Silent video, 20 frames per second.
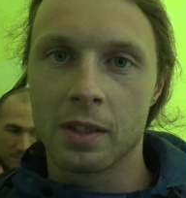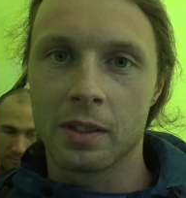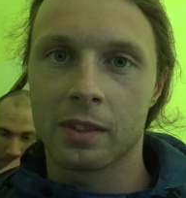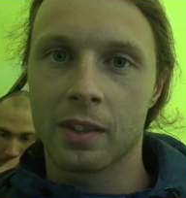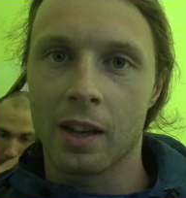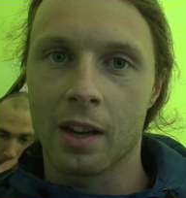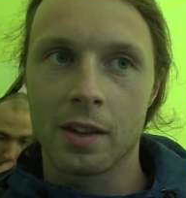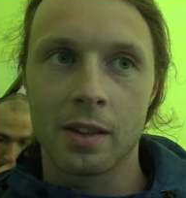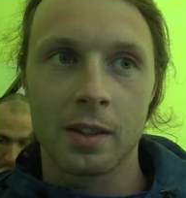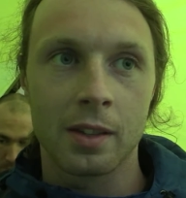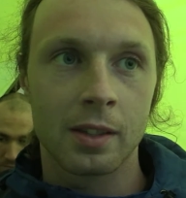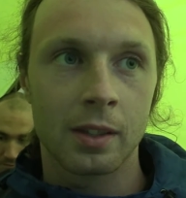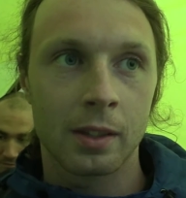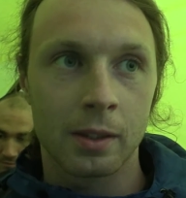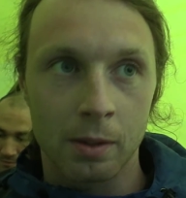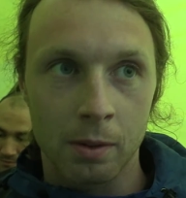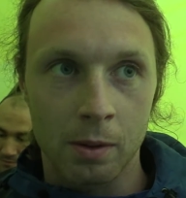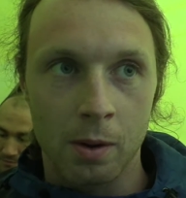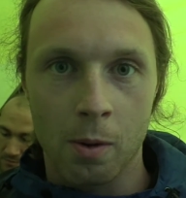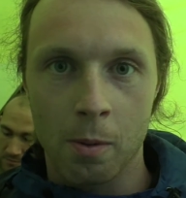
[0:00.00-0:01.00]
decided
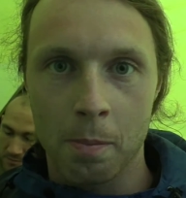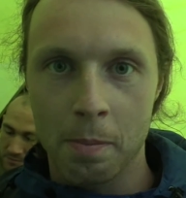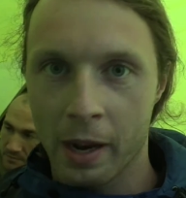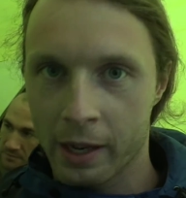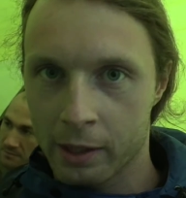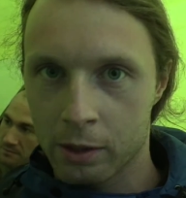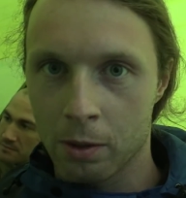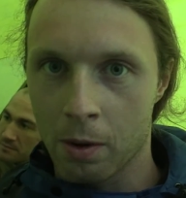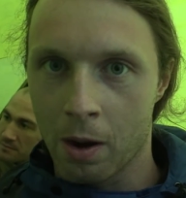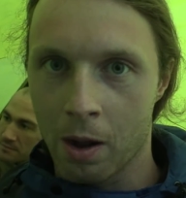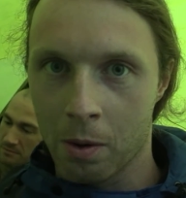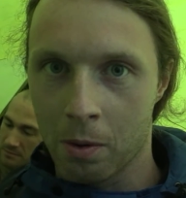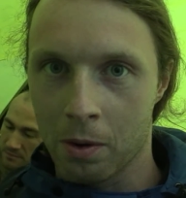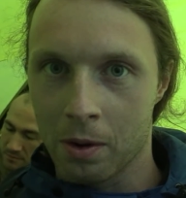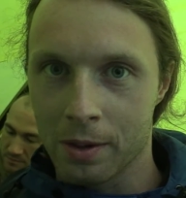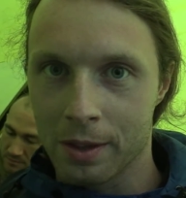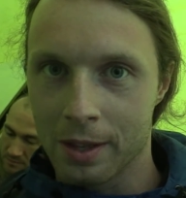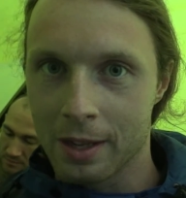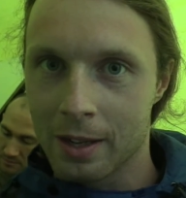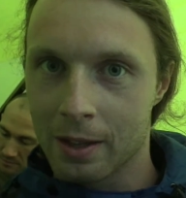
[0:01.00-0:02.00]
to go back to
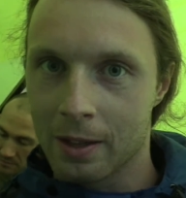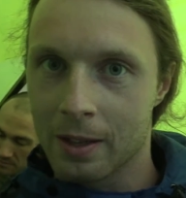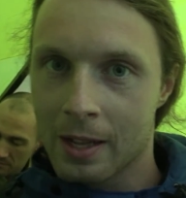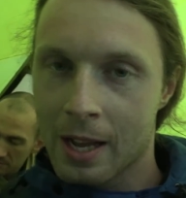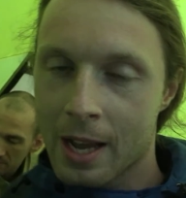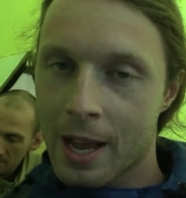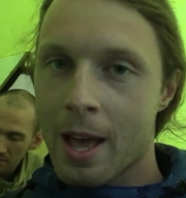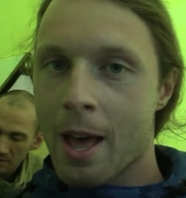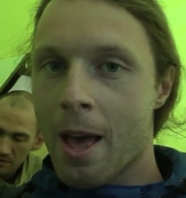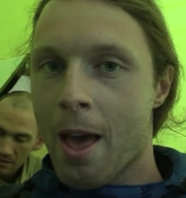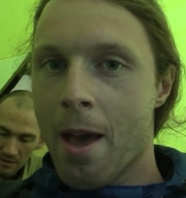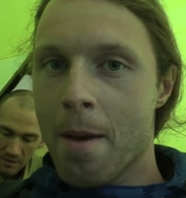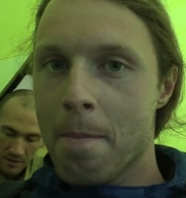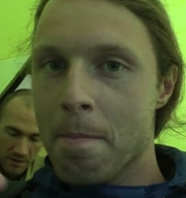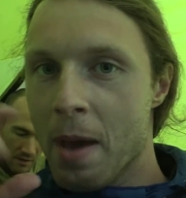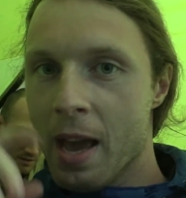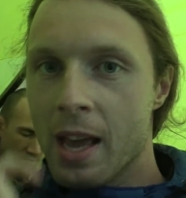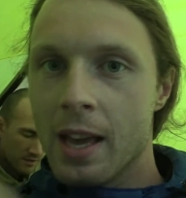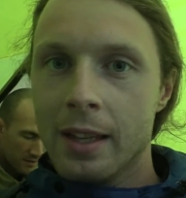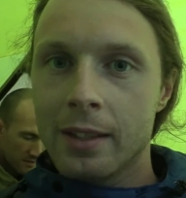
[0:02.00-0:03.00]
our little
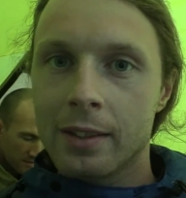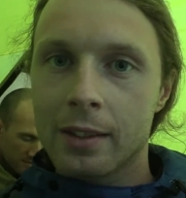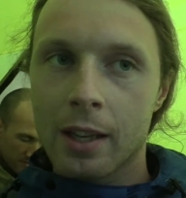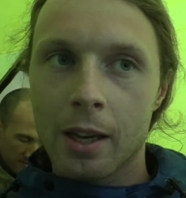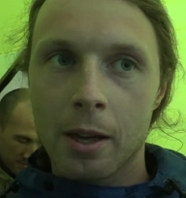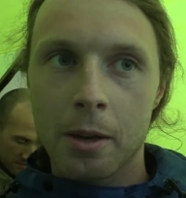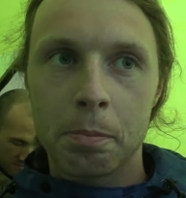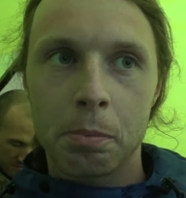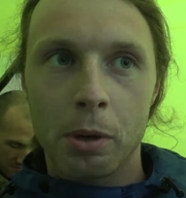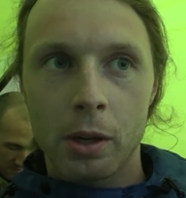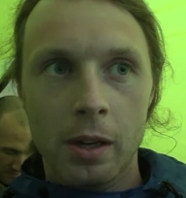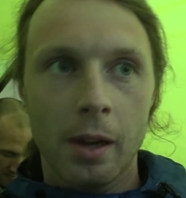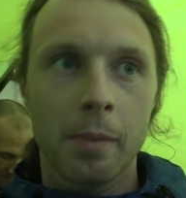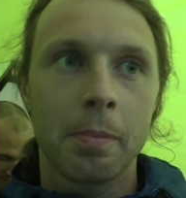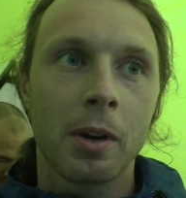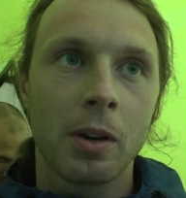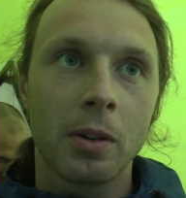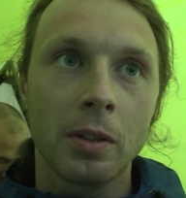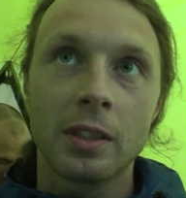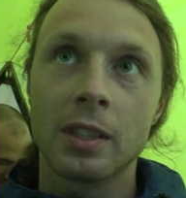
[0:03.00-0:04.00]
base, put up
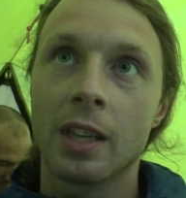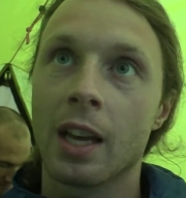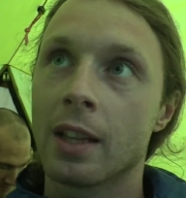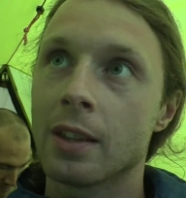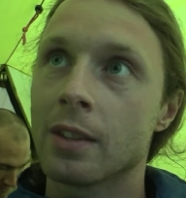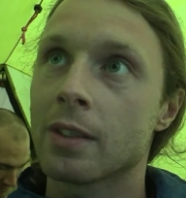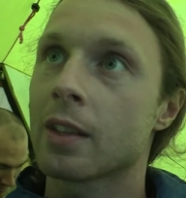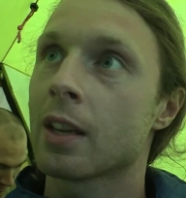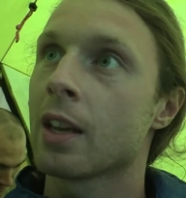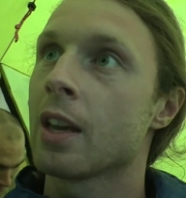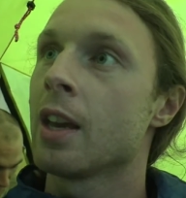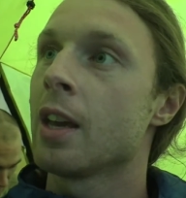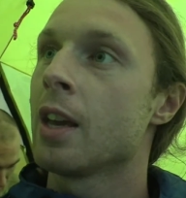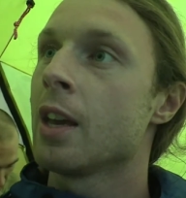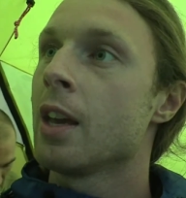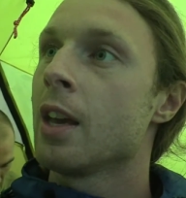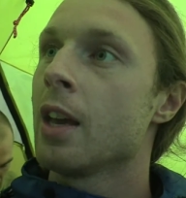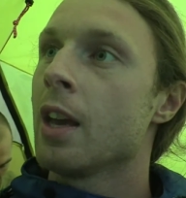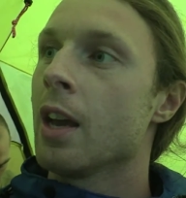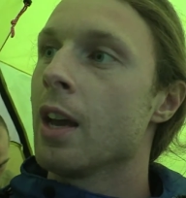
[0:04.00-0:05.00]
our tents,
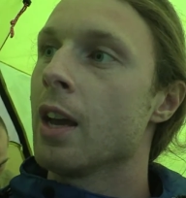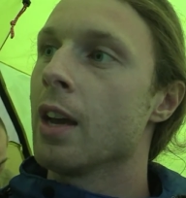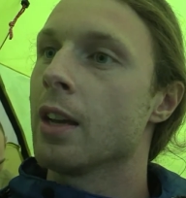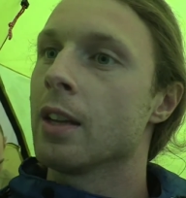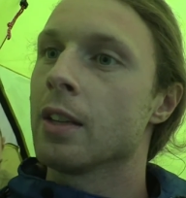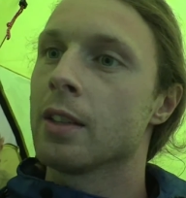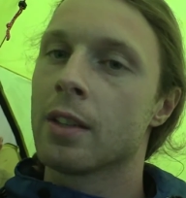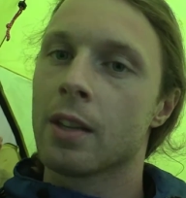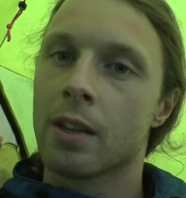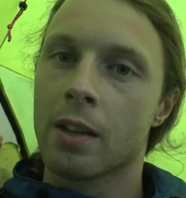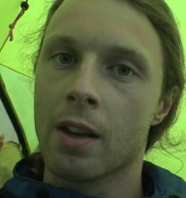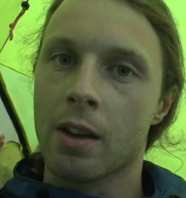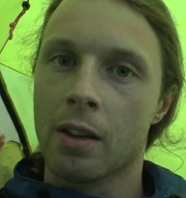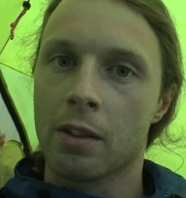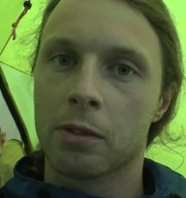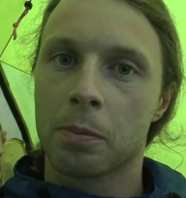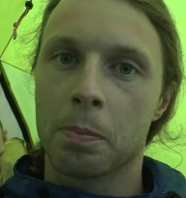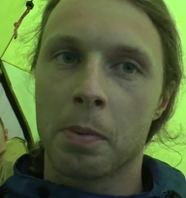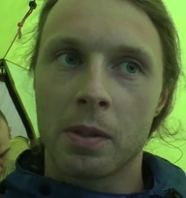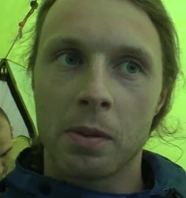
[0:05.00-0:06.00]
and yeah,
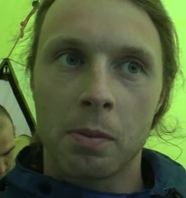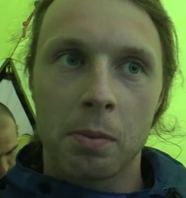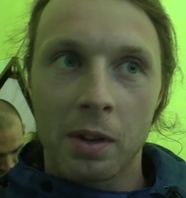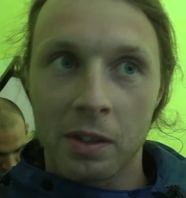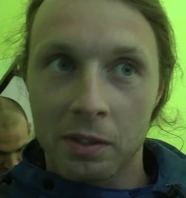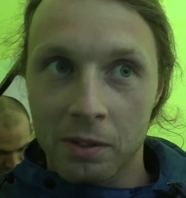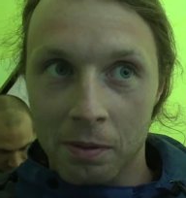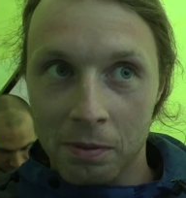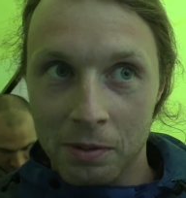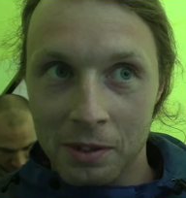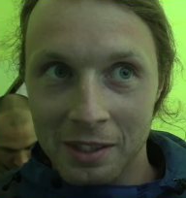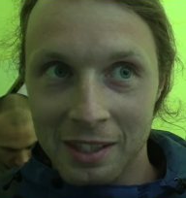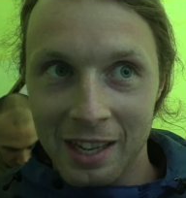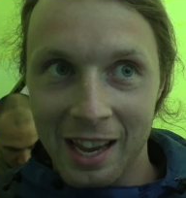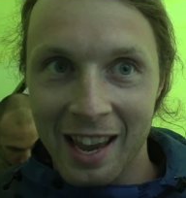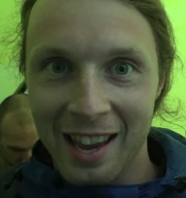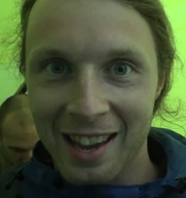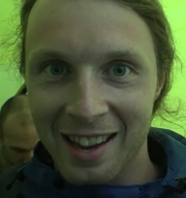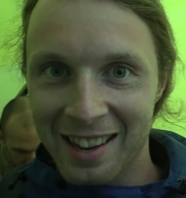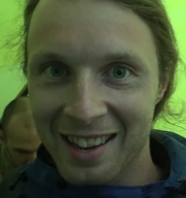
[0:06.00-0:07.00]
spend the rest of the
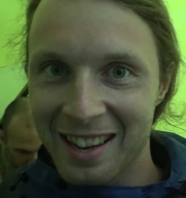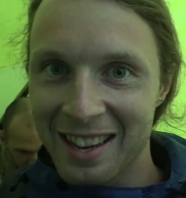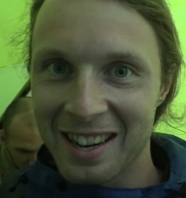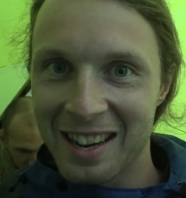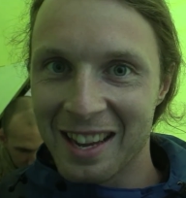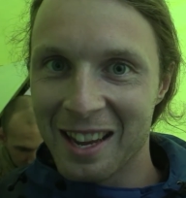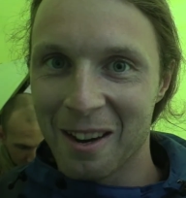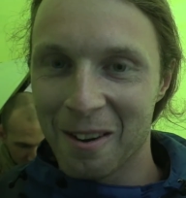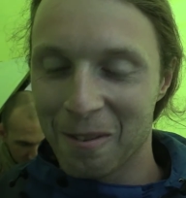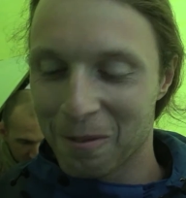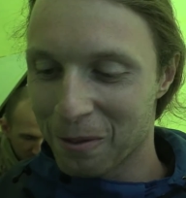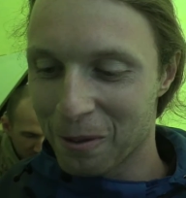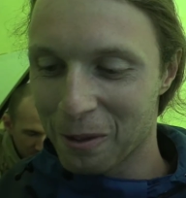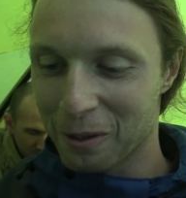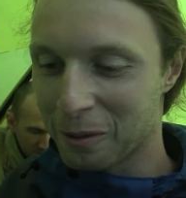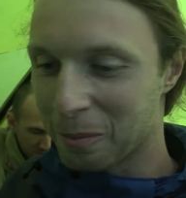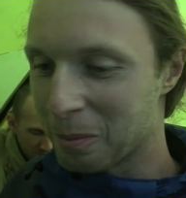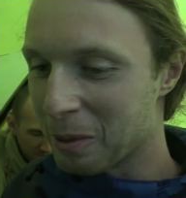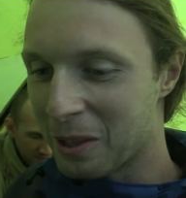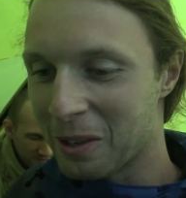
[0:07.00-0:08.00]
day in here
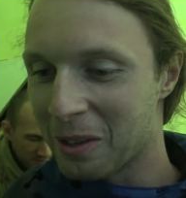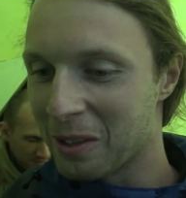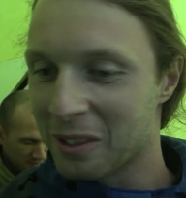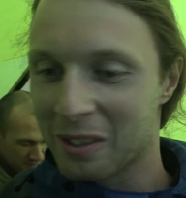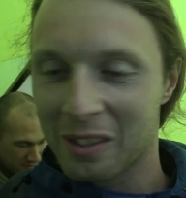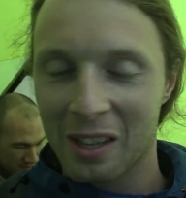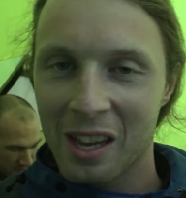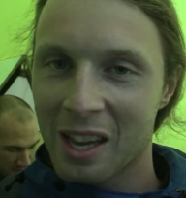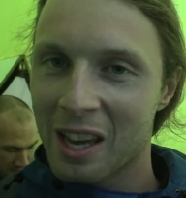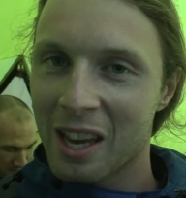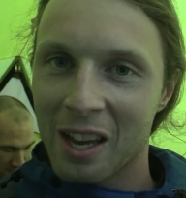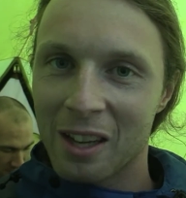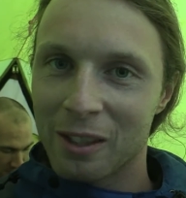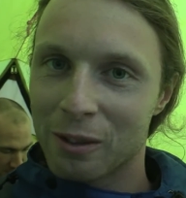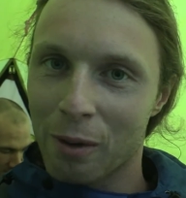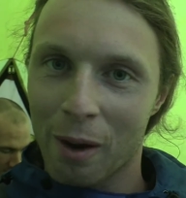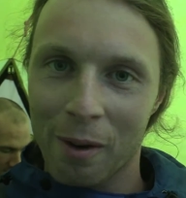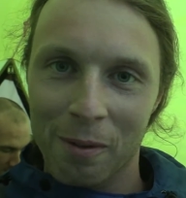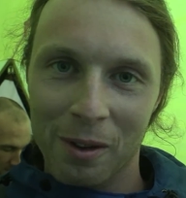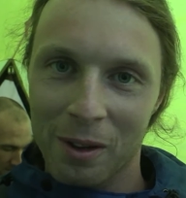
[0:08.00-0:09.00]
first, because
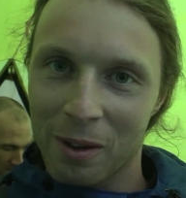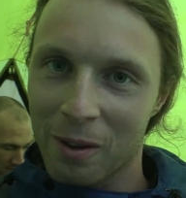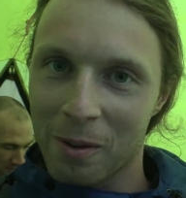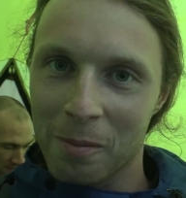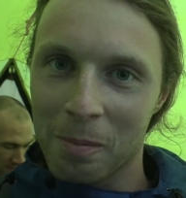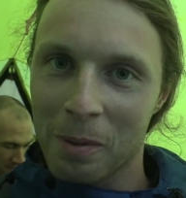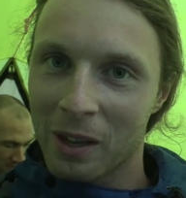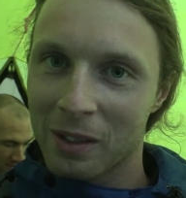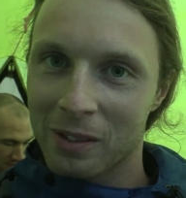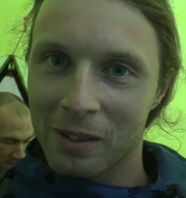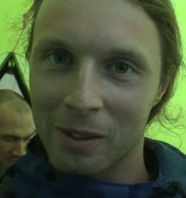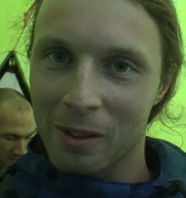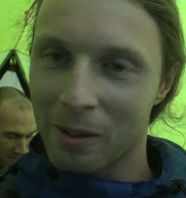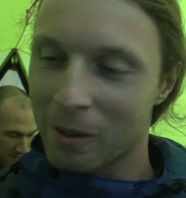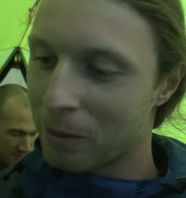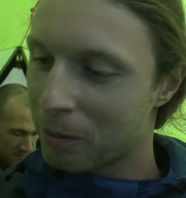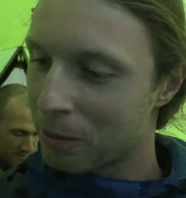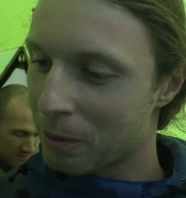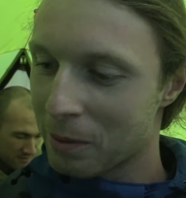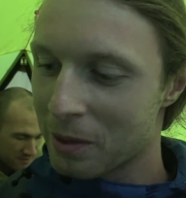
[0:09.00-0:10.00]
driving on a
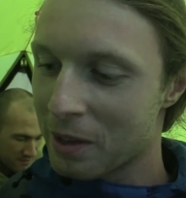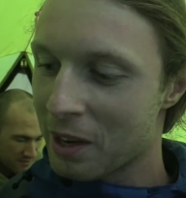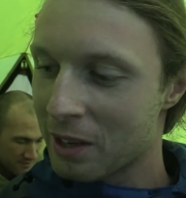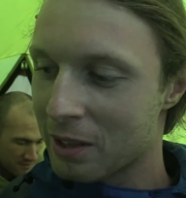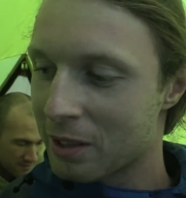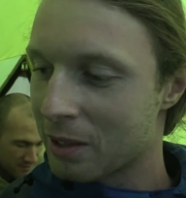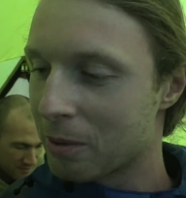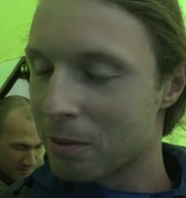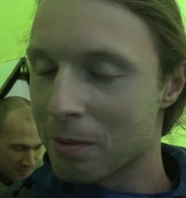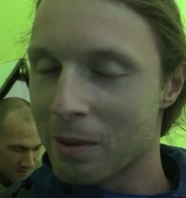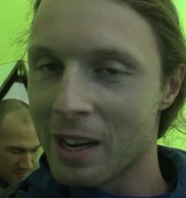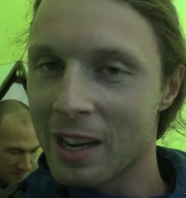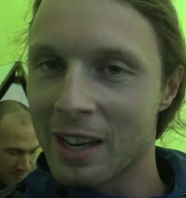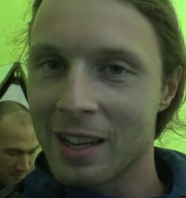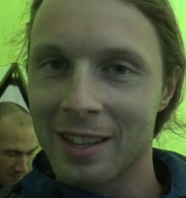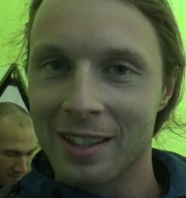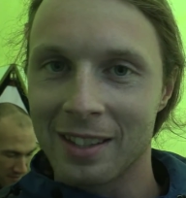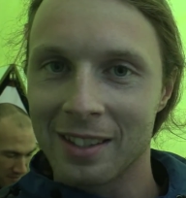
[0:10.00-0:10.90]
bicycle through that rain